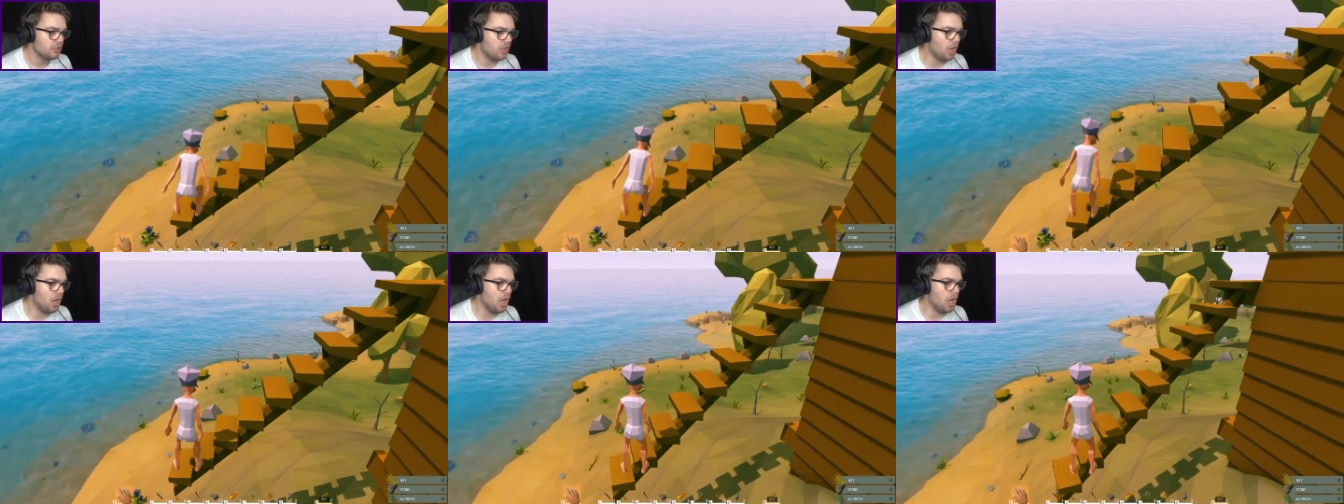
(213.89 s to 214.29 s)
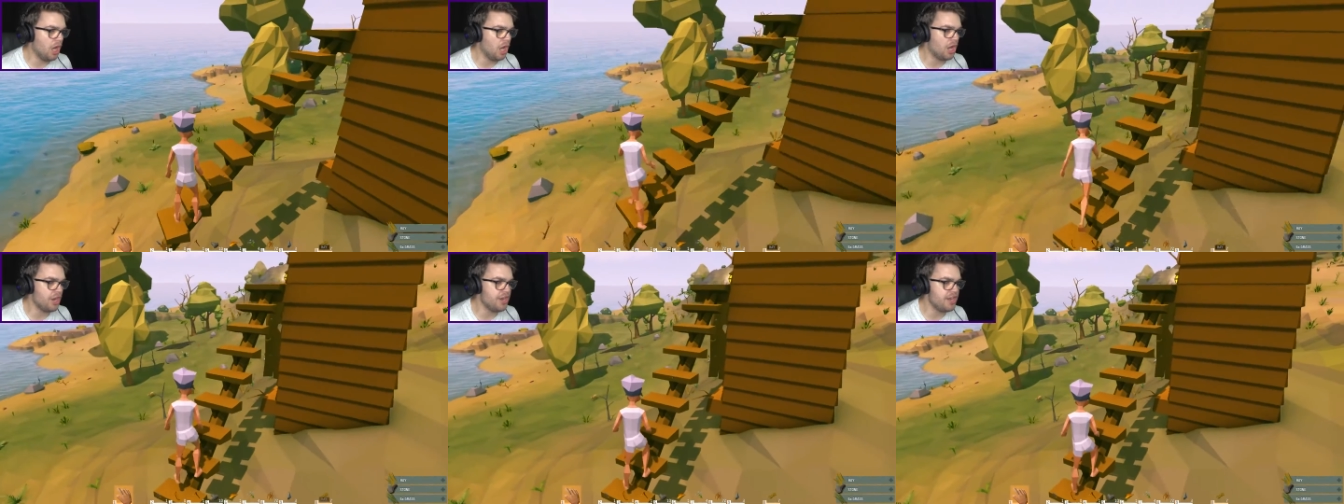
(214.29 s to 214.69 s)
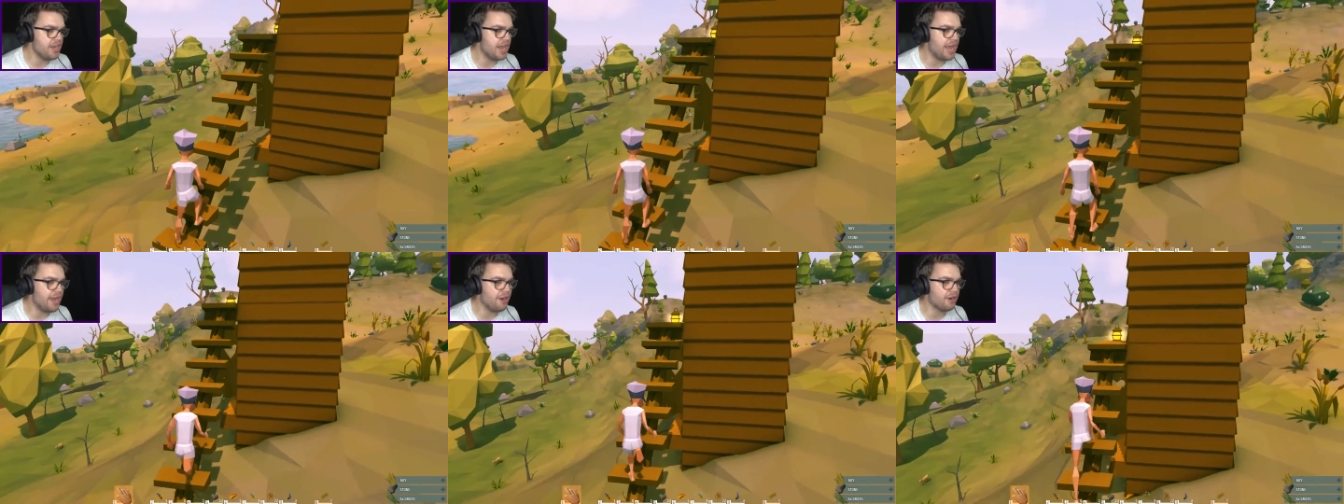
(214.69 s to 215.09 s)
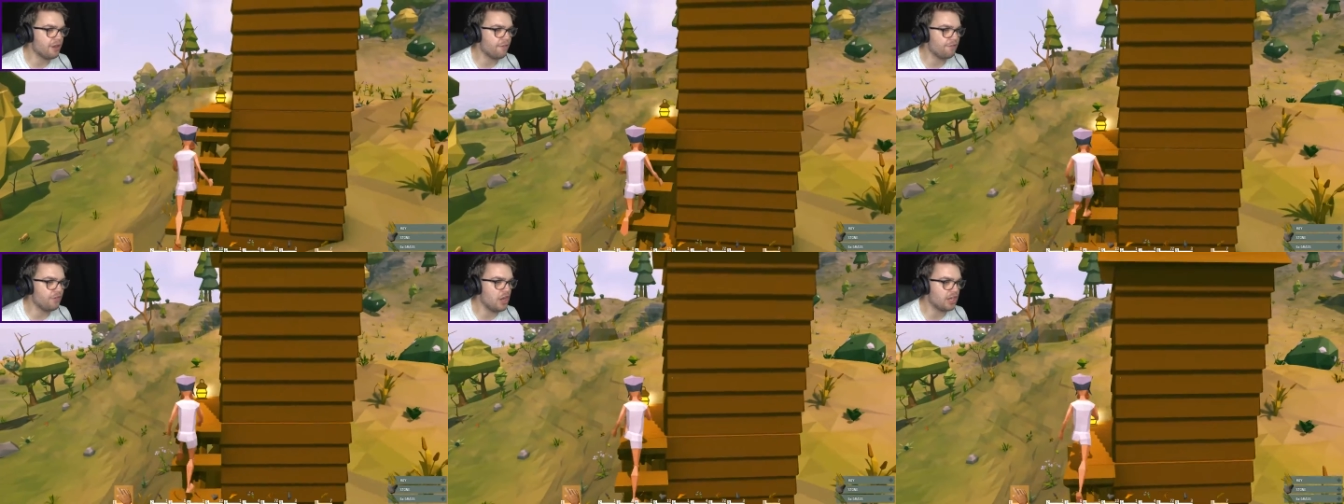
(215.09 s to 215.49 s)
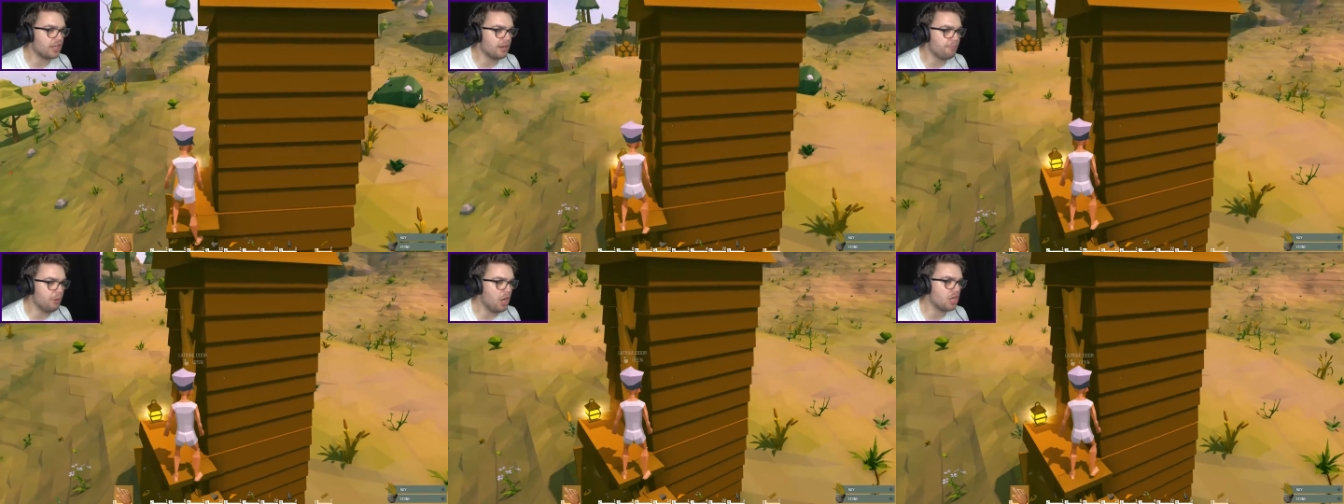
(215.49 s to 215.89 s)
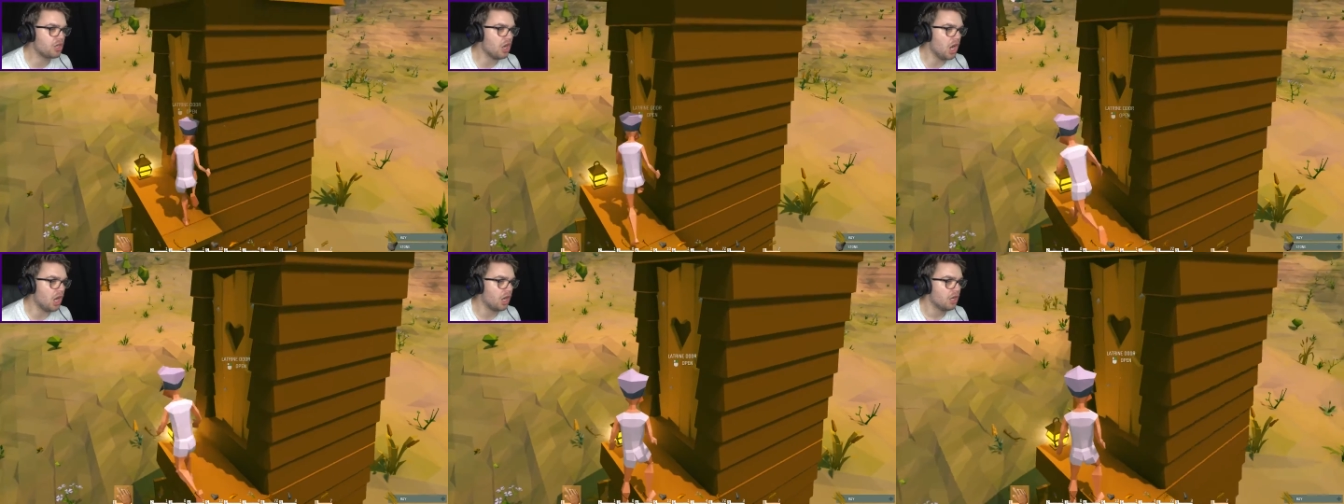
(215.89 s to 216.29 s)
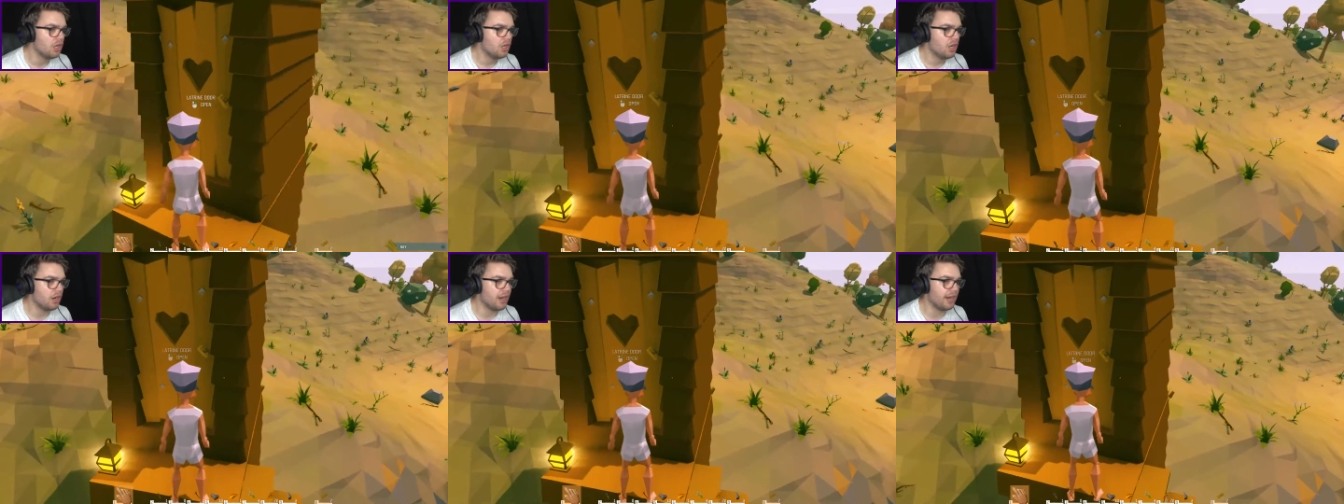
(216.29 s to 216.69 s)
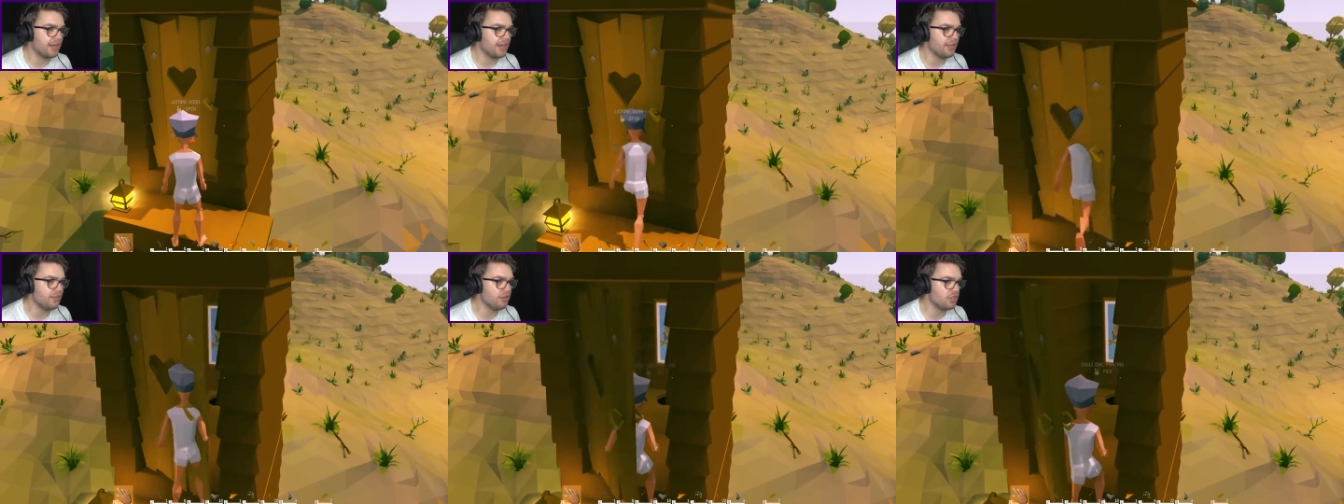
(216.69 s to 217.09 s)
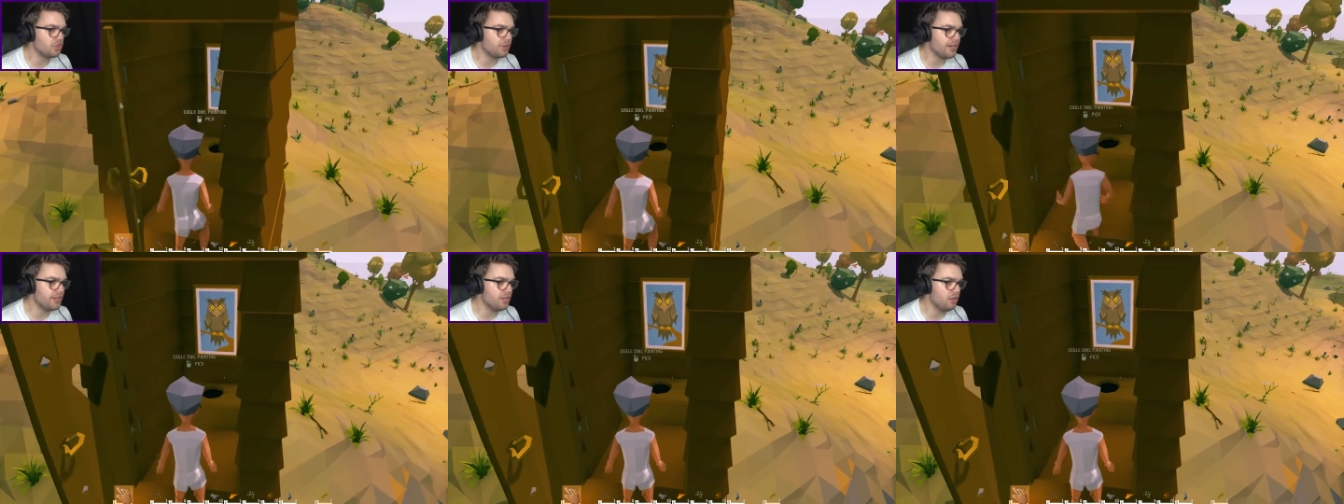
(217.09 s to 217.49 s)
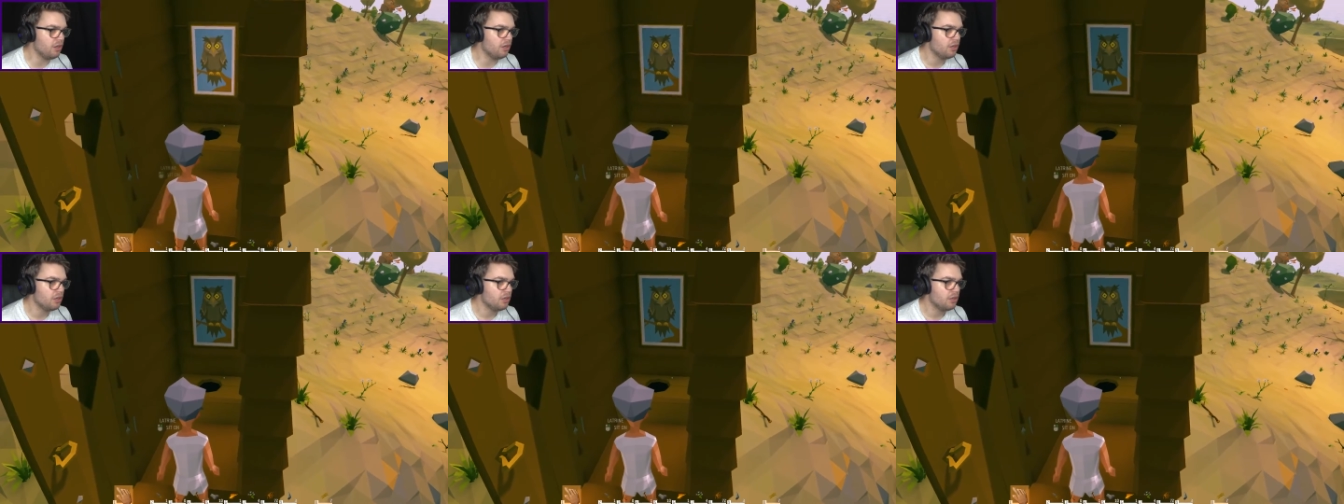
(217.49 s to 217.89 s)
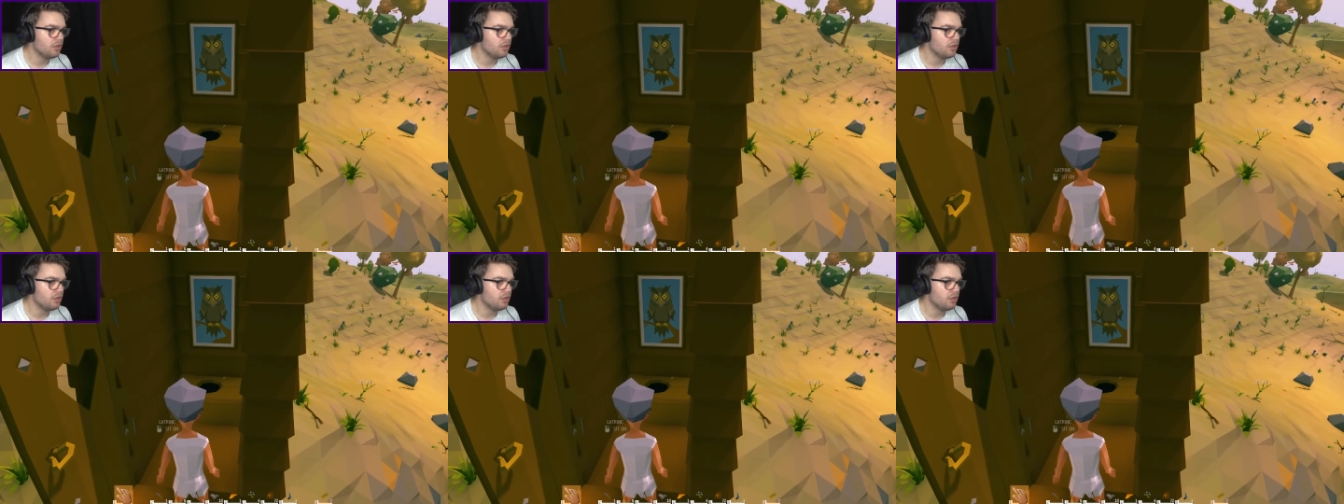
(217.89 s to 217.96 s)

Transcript: Oh, nailed it. Fucking parkour. Alright, another latrine door?